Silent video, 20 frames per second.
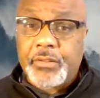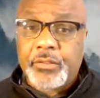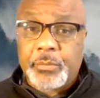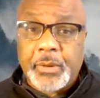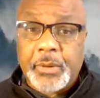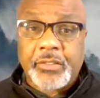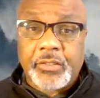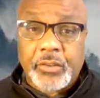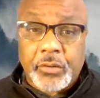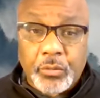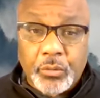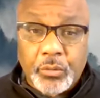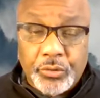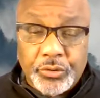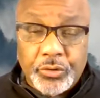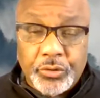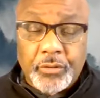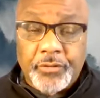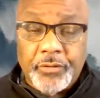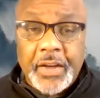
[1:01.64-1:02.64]
There's basic
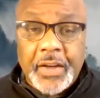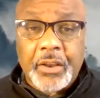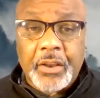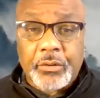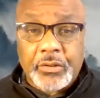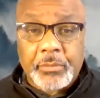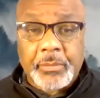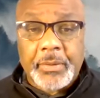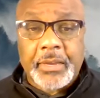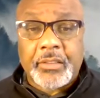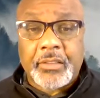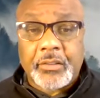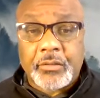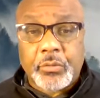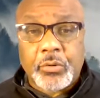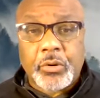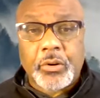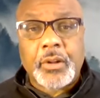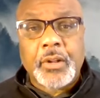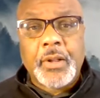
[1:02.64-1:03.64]
rules you can follow to make this
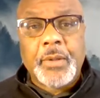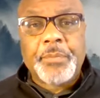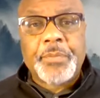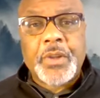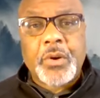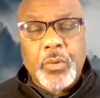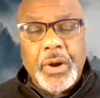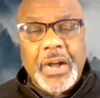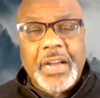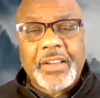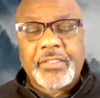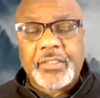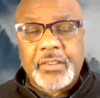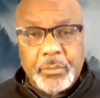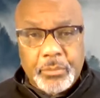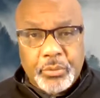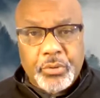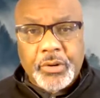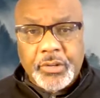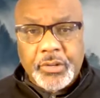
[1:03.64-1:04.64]
work. Why is it
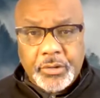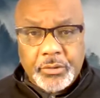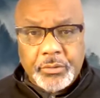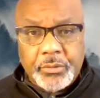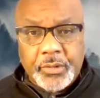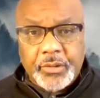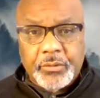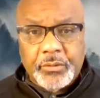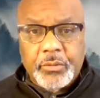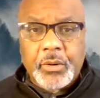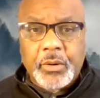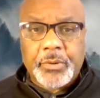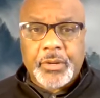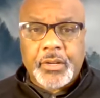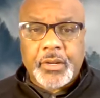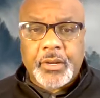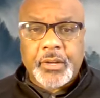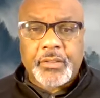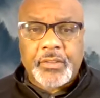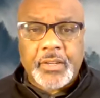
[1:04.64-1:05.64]
important to do this? Well,
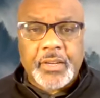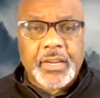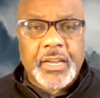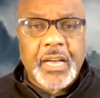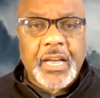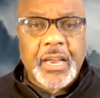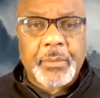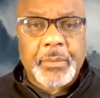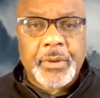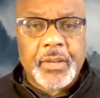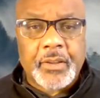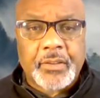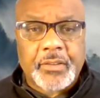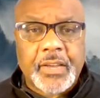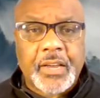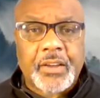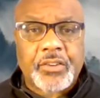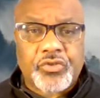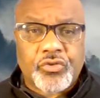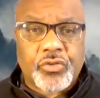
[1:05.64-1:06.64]
because the economy is
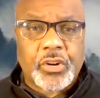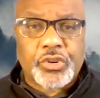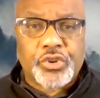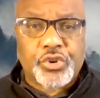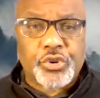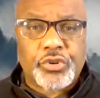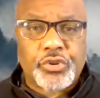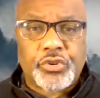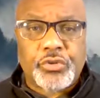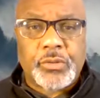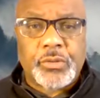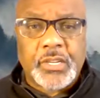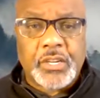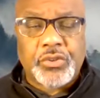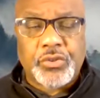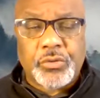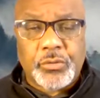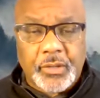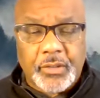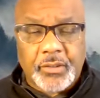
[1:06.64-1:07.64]
not structured to
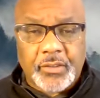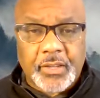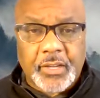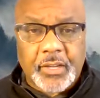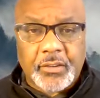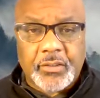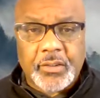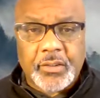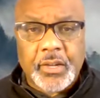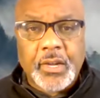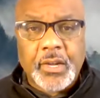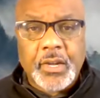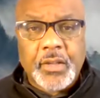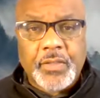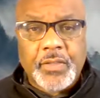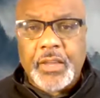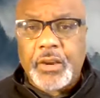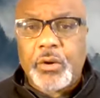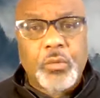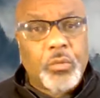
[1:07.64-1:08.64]
teach you these things.
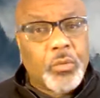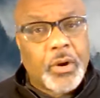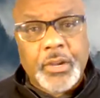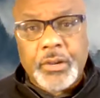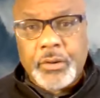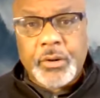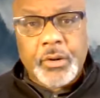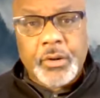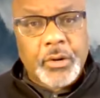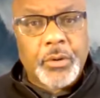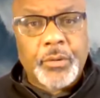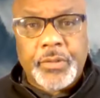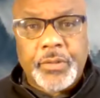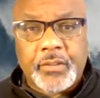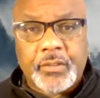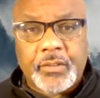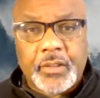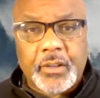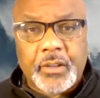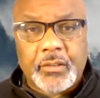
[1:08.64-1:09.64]
They don't want you to know
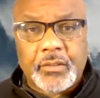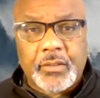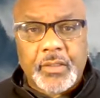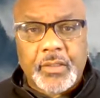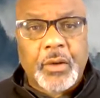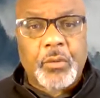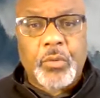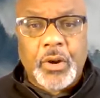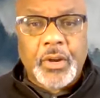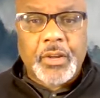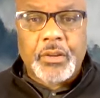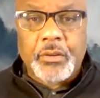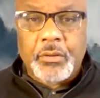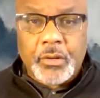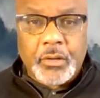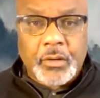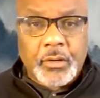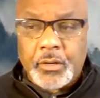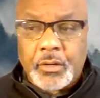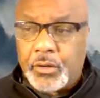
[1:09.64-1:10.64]
these things. They want you
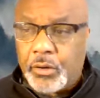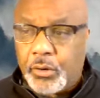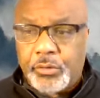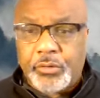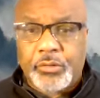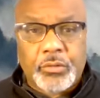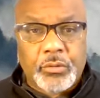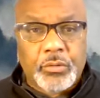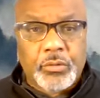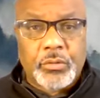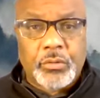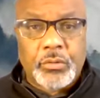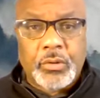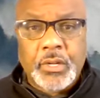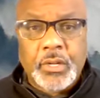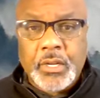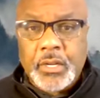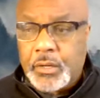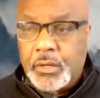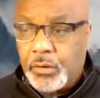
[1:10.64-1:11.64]
to go to
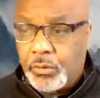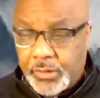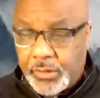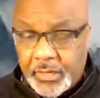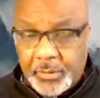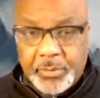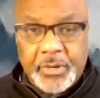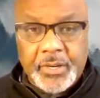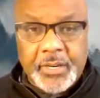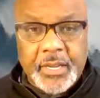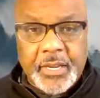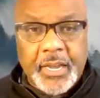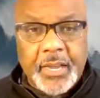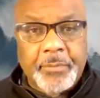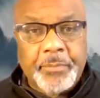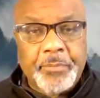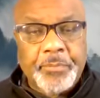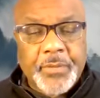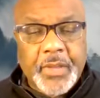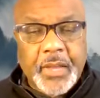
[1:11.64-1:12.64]
school, go deep in
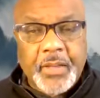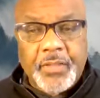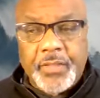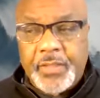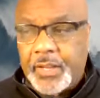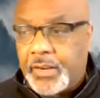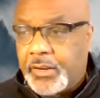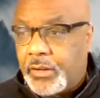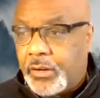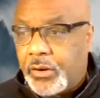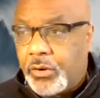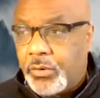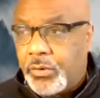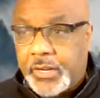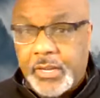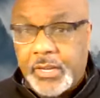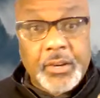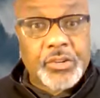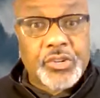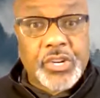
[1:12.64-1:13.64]
debt, and then go
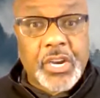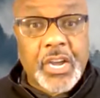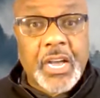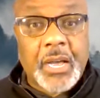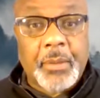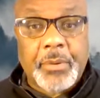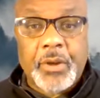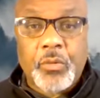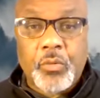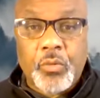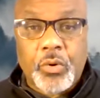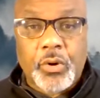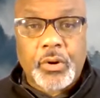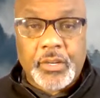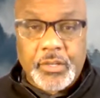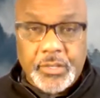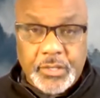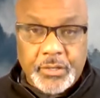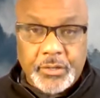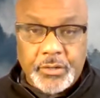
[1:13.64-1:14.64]
get a job and
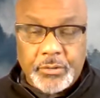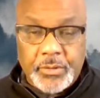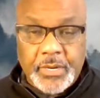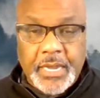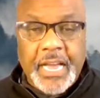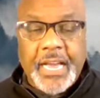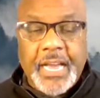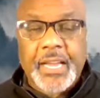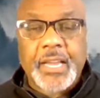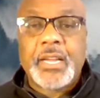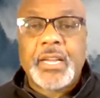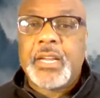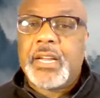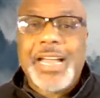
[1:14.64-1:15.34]
work until you die.